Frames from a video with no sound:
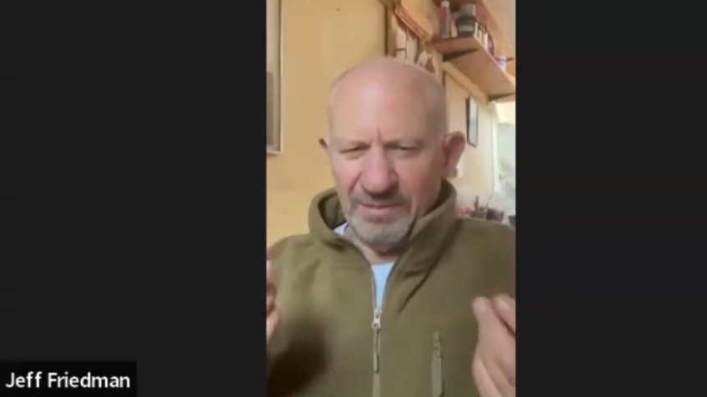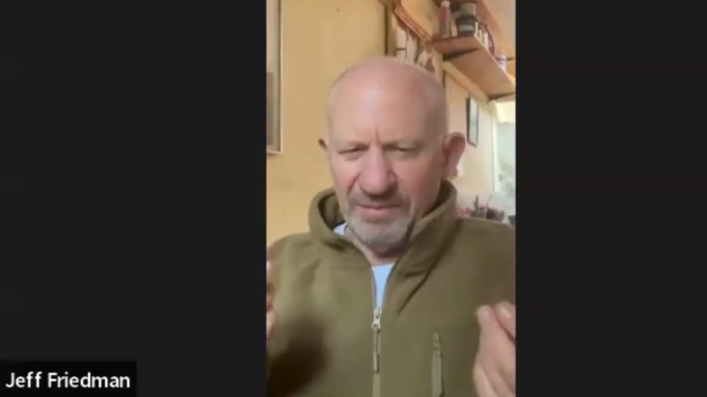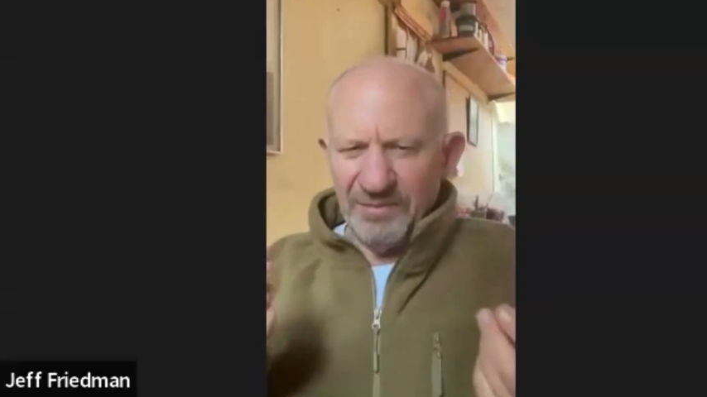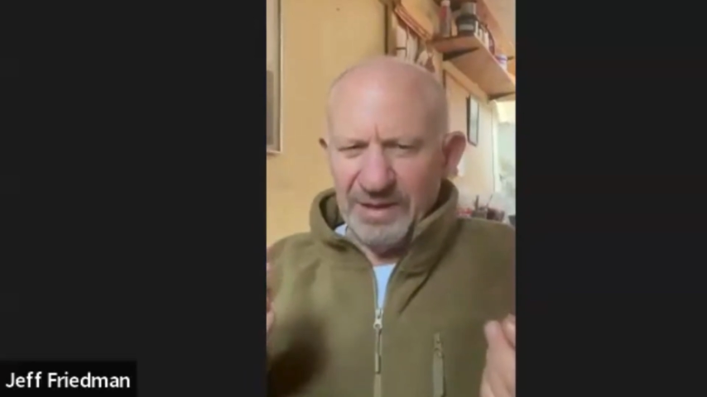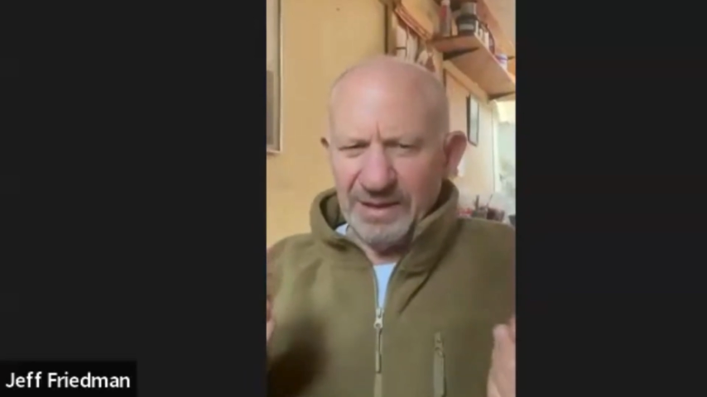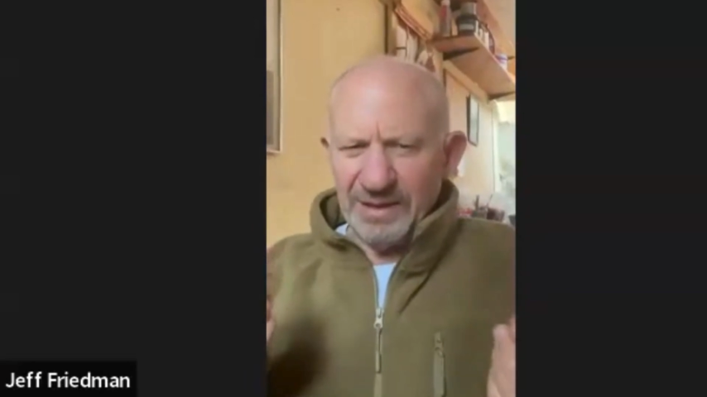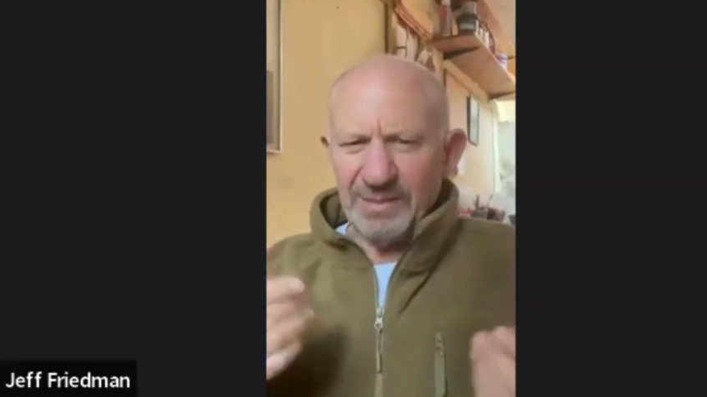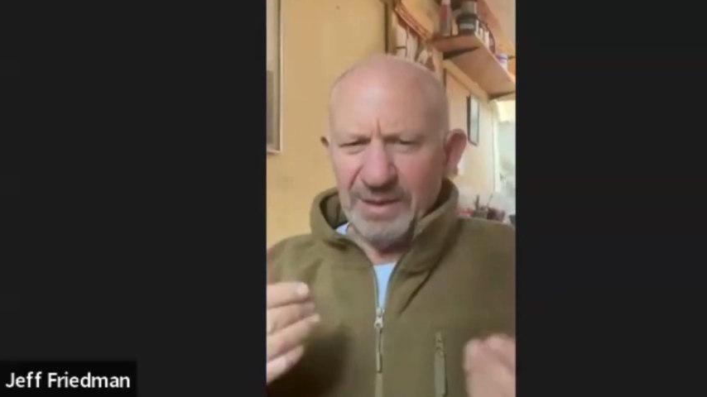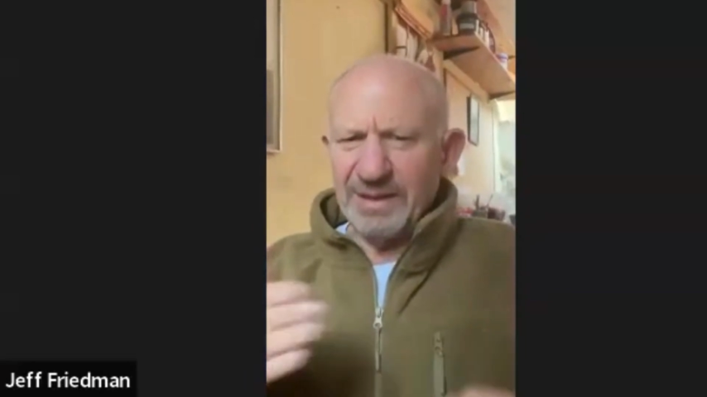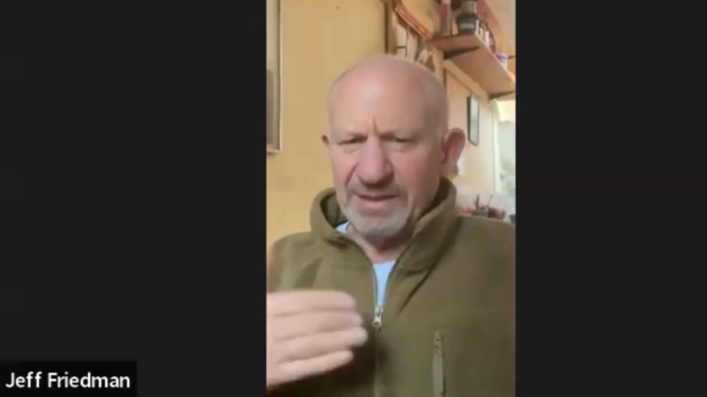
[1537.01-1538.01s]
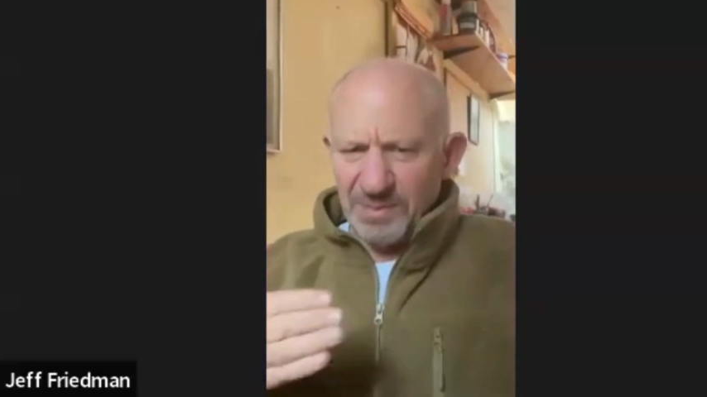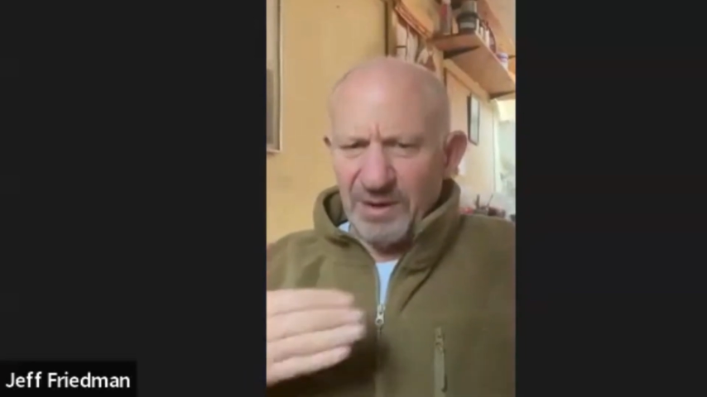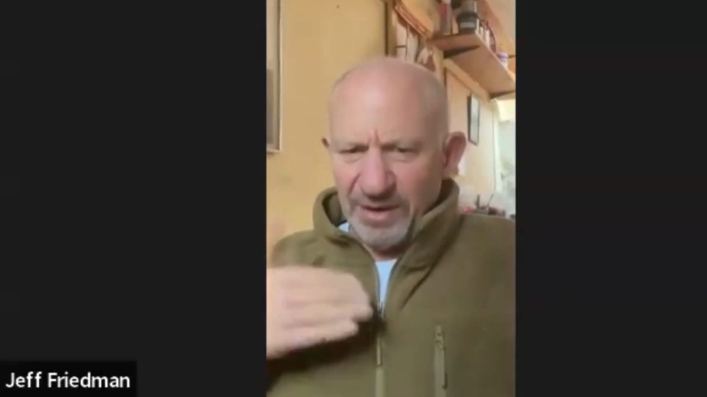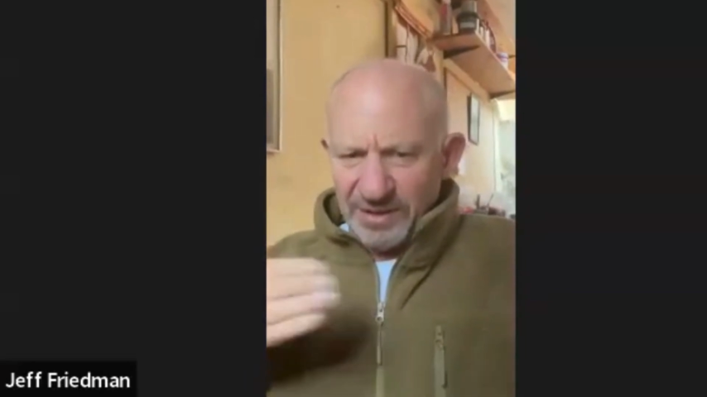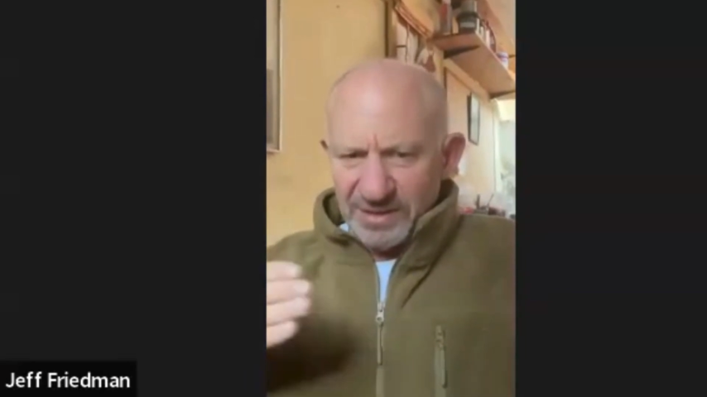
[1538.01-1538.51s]
feeling my
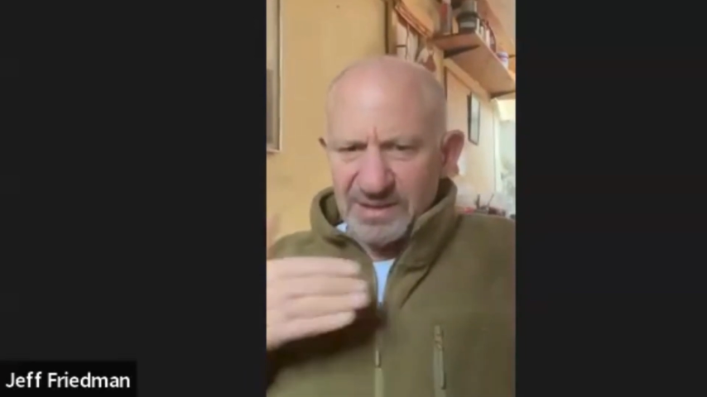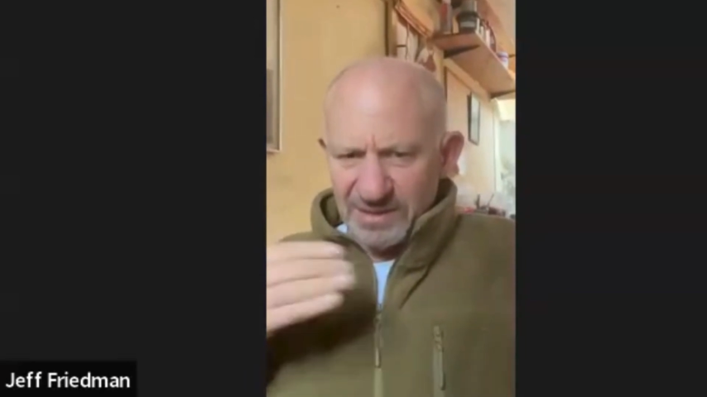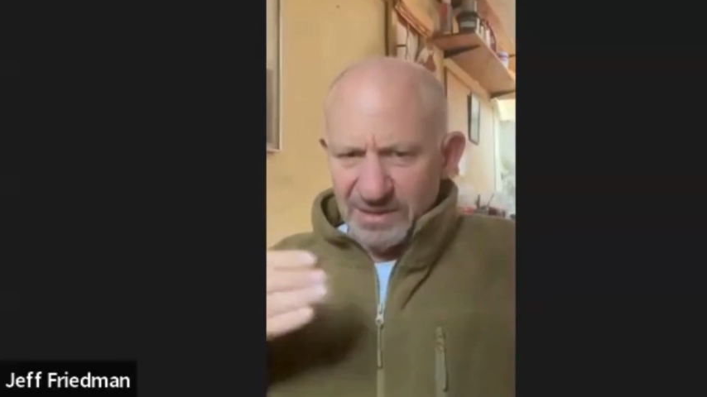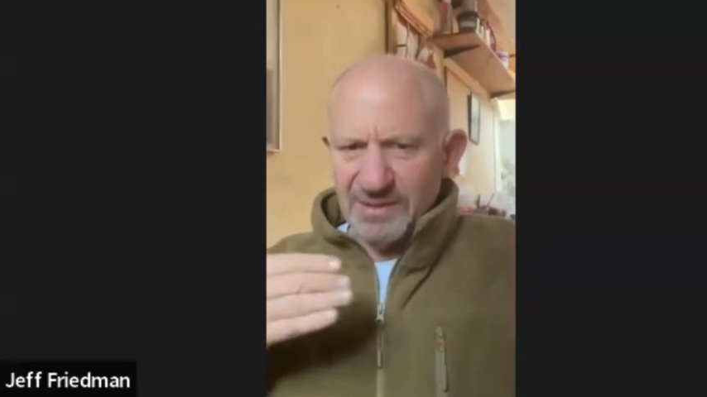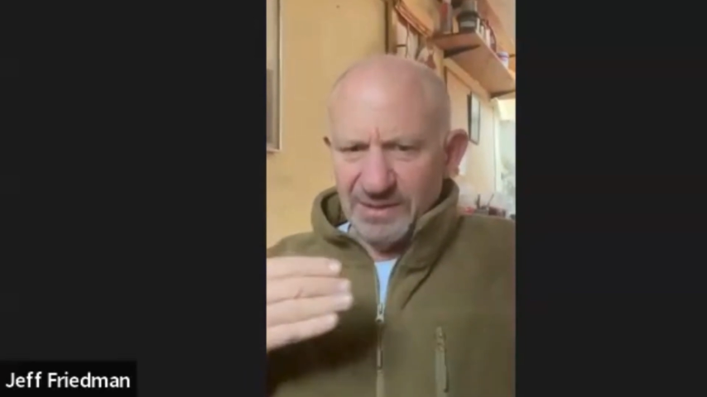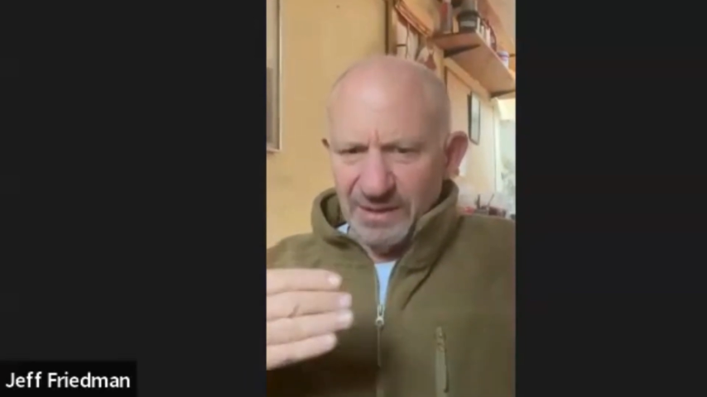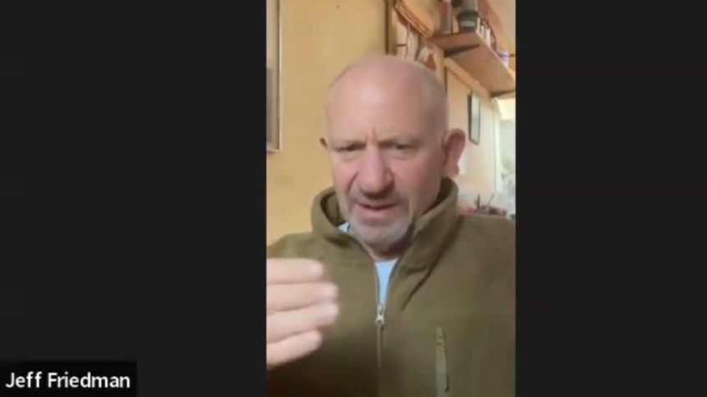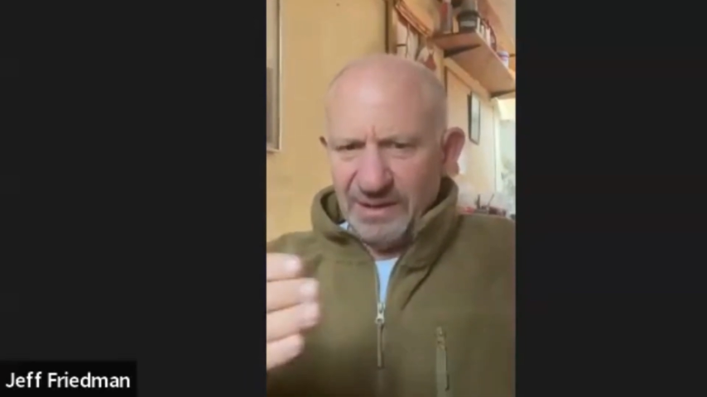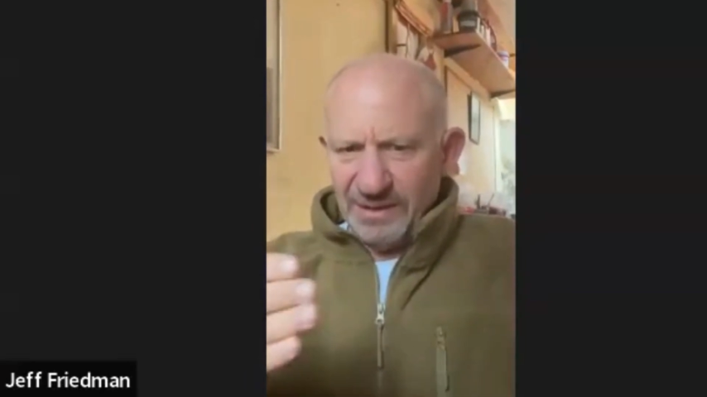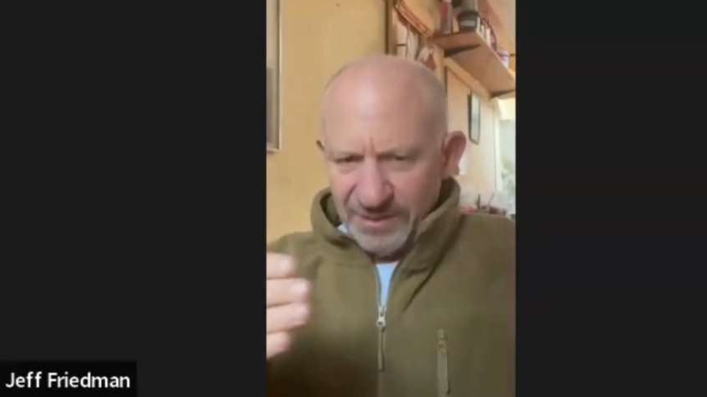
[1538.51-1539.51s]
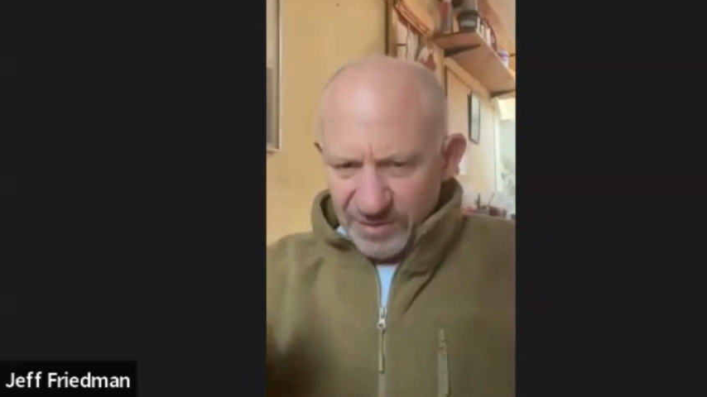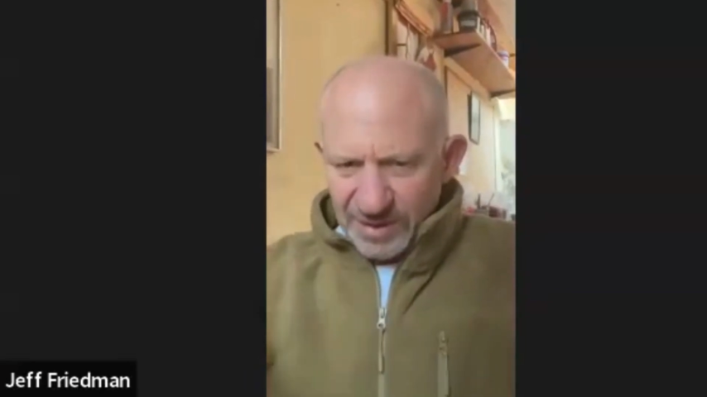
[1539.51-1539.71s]
experience in